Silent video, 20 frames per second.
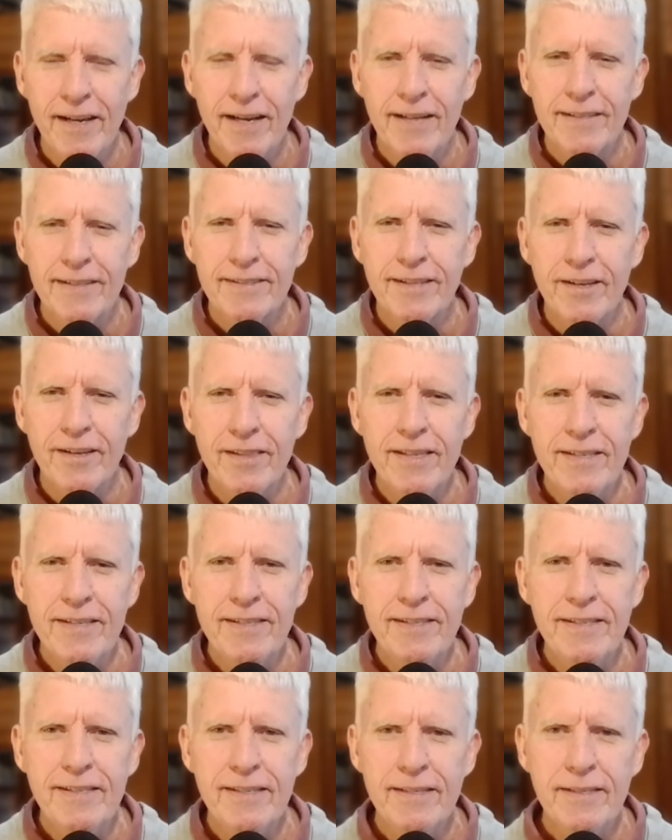So
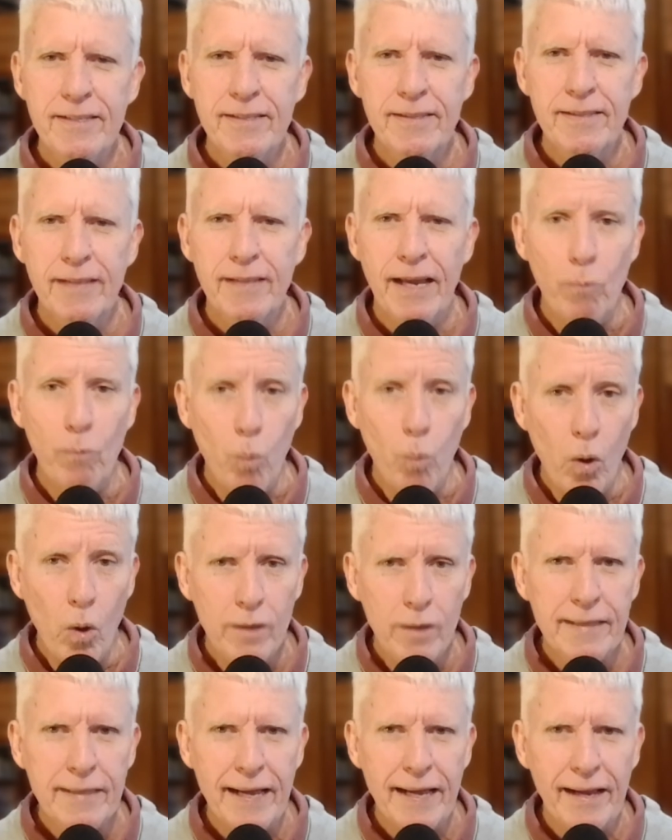this is and
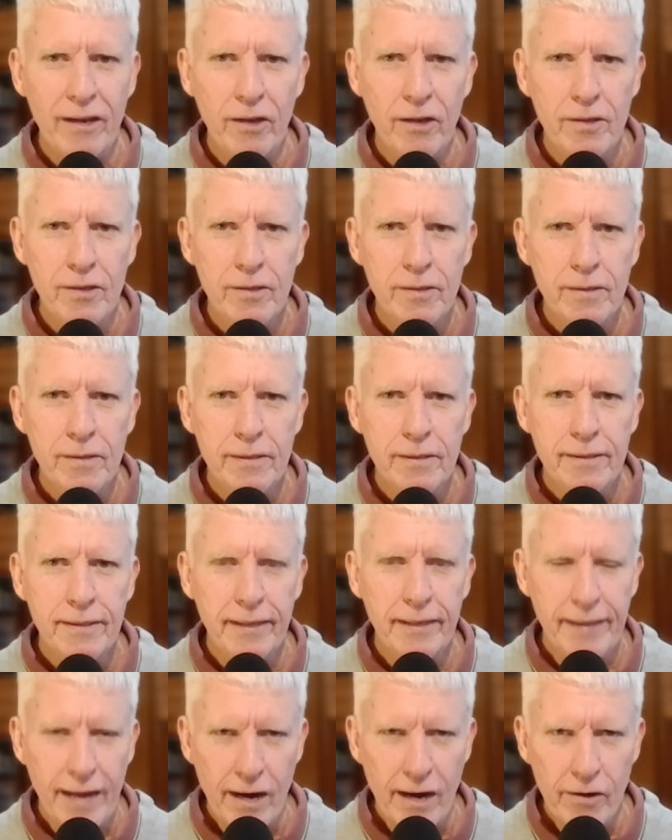was Aloe
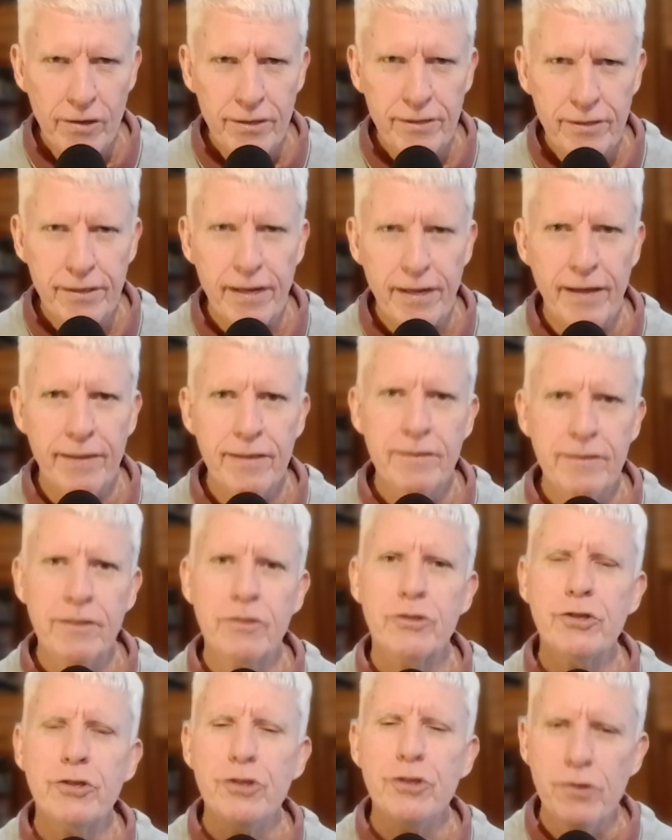ciliaris, and this
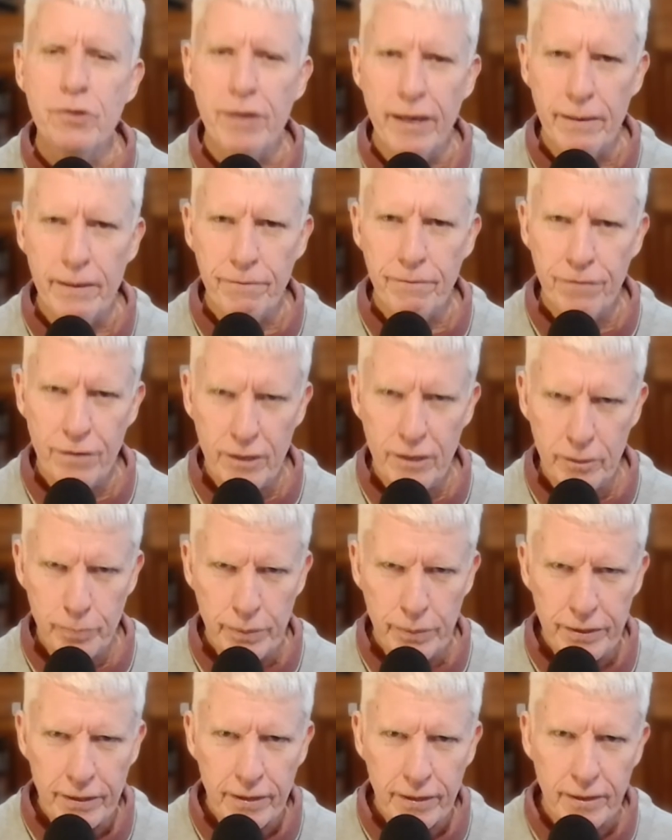is the new name for this
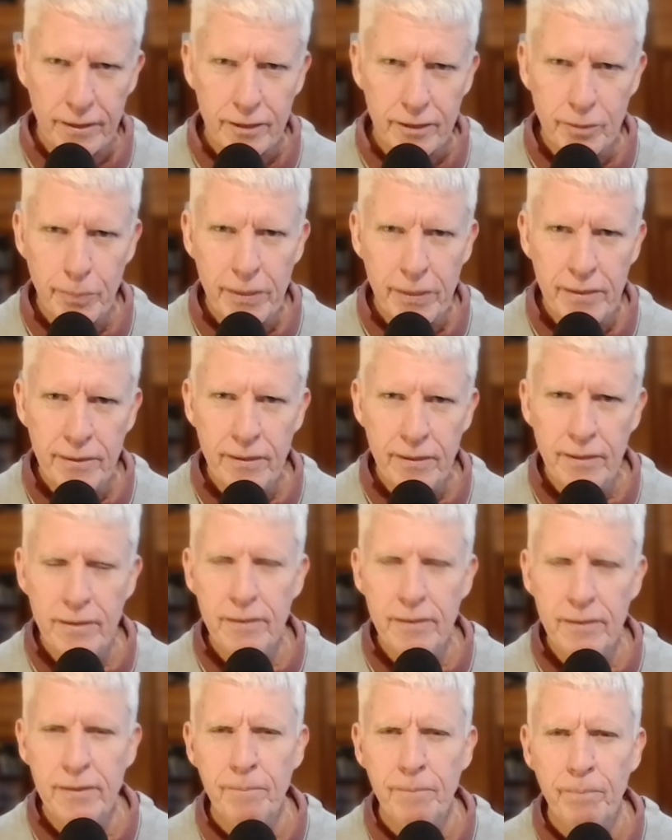particular
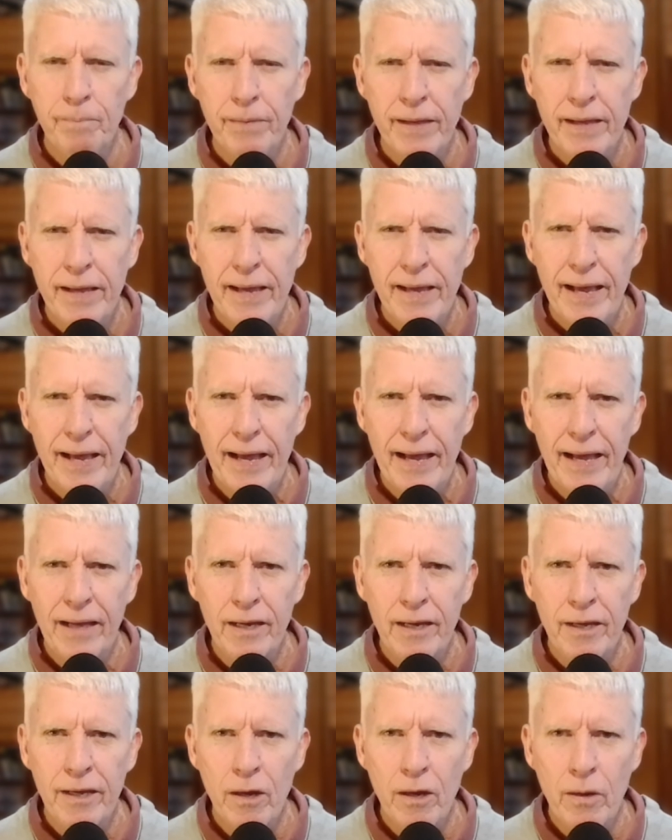species,
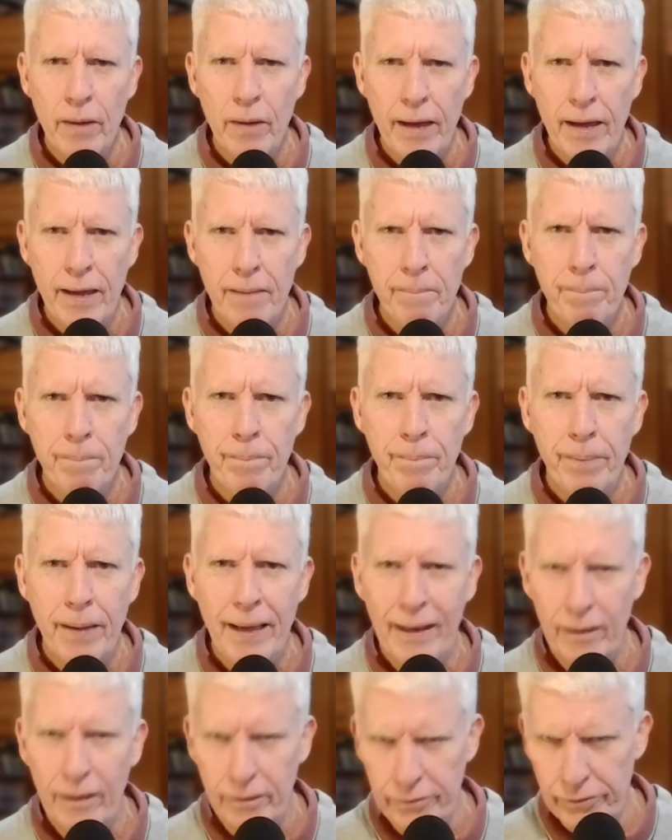
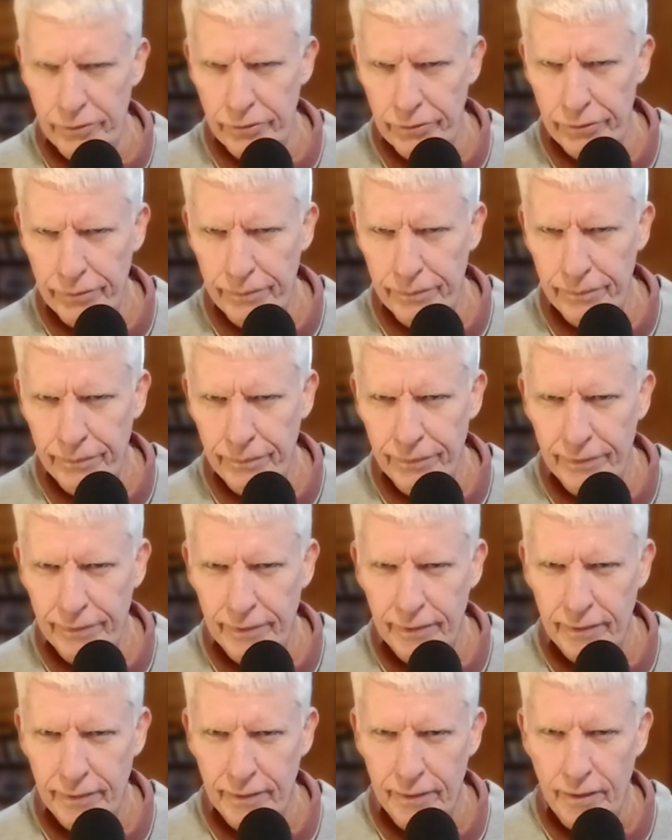Aloiampelos.
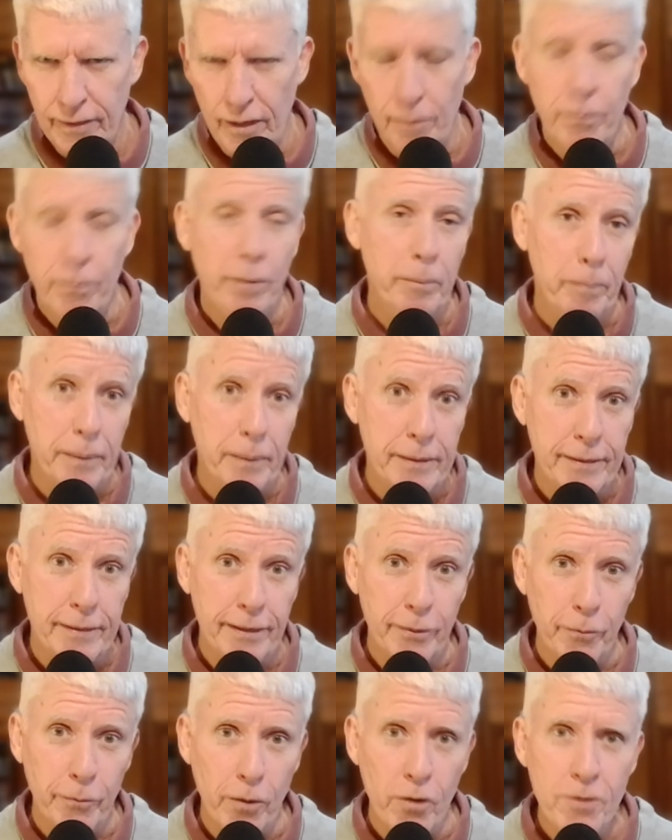I probably said
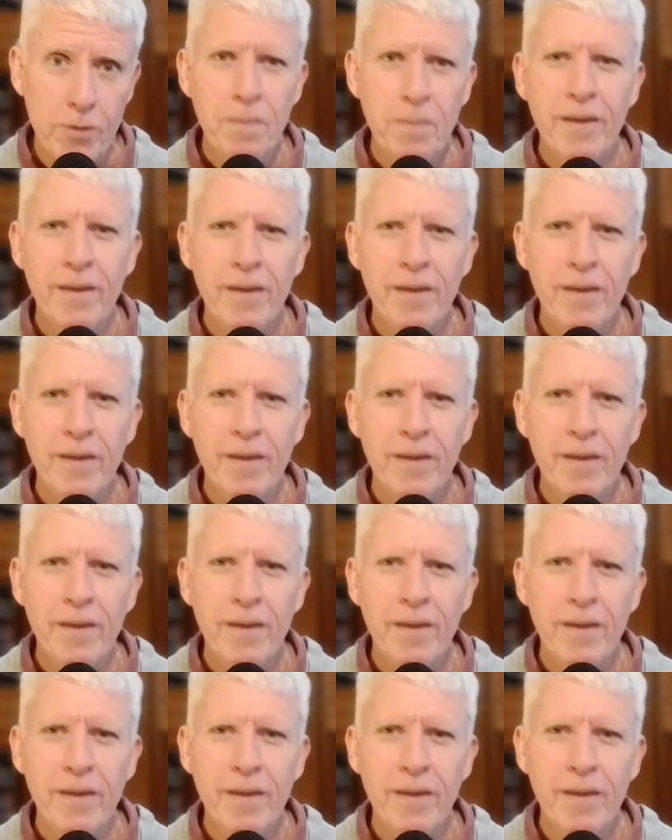it wrong.